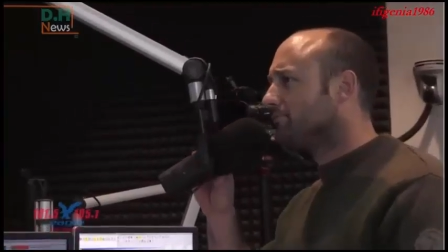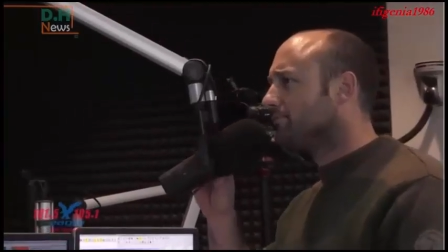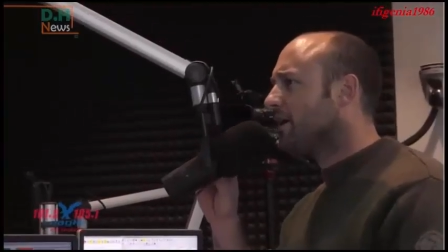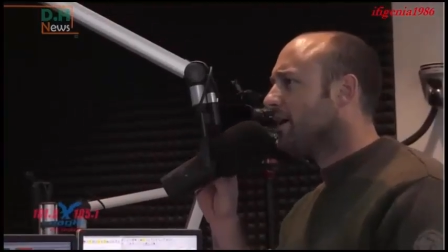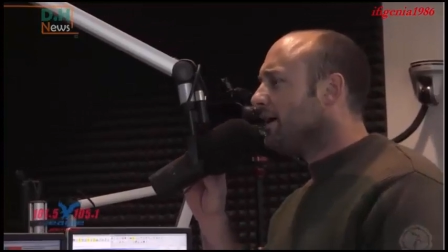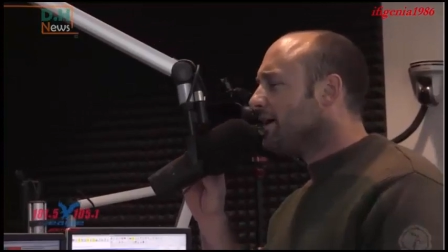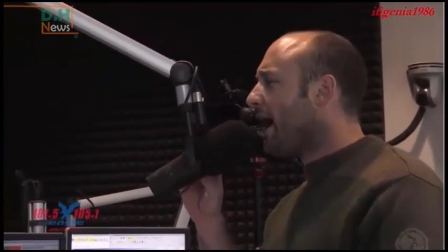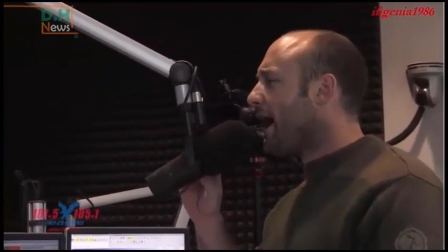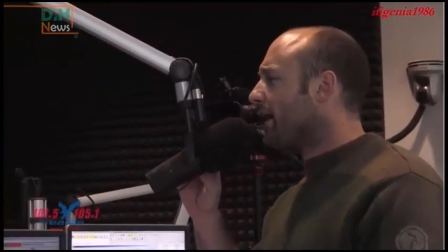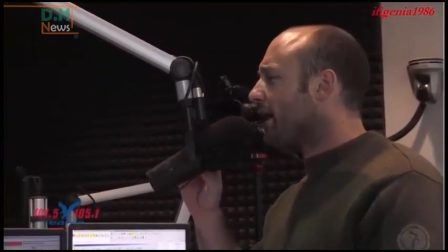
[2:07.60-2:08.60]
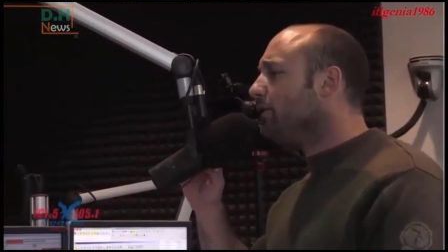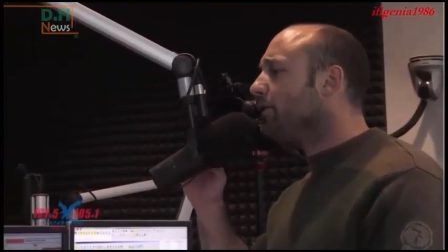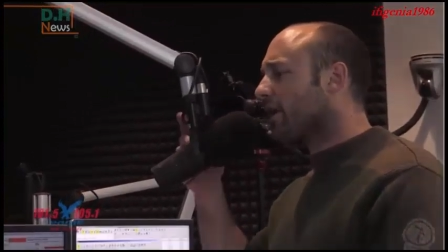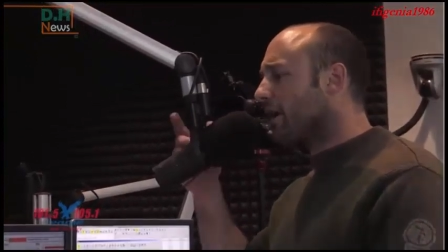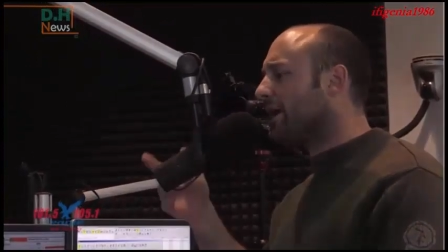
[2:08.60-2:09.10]
Oh, you did? Yeah, and I knew
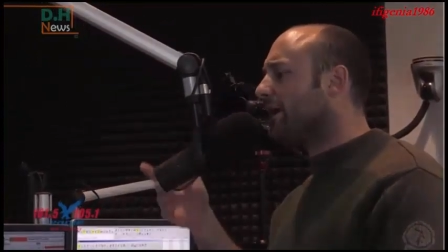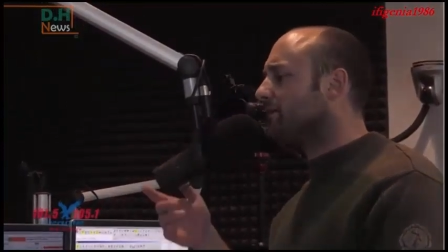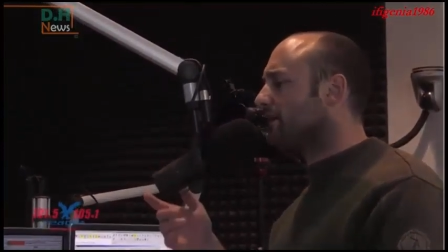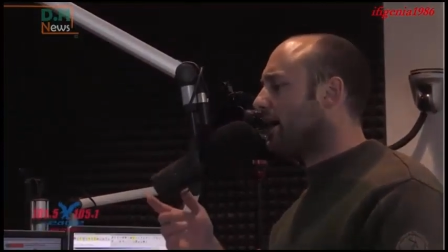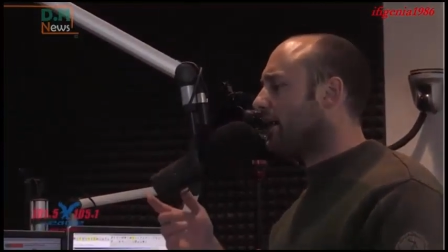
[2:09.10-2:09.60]
you were coming in today,